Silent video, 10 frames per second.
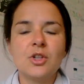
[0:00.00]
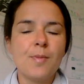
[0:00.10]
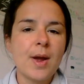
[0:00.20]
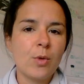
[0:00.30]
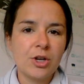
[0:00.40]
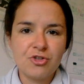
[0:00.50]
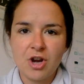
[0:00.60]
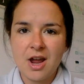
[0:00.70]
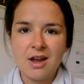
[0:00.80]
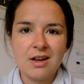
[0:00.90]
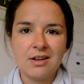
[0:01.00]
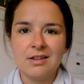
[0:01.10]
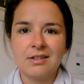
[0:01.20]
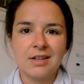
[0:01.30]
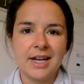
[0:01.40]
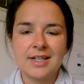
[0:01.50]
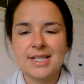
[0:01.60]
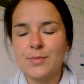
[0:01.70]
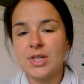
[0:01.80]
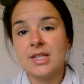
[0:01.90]
you might want to try on like
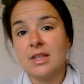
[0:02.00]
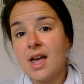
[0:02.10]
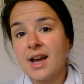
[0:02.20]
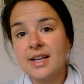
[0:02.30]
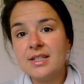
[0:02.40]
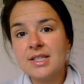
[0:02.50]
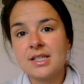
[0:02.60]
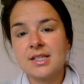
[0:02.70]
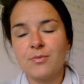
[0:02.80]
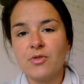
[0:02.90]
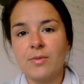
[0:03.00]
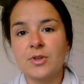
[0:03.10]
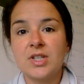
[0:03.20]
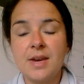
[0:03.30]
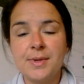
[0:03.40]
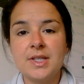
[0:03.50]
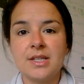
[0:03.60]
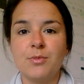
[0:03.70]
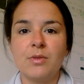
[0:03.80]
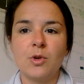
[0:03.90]
some of these lines. Some of them are
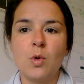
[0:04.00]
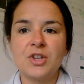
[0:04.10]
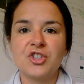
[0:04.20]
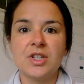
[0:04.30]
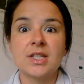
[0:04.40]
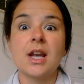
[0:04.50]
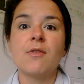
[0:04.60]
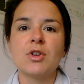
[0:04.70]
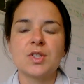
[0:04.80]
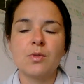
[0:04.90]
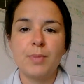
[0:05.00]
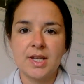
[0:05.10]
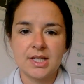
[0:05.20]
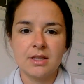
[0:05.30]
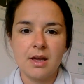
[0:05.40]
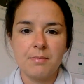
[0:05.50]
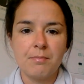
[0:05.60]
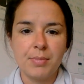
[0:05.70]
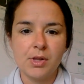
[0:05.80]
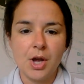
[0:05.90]
statements, some of them are questions. I've also pasted
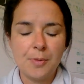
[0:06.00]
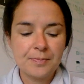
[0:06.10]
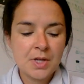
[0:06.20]
them below.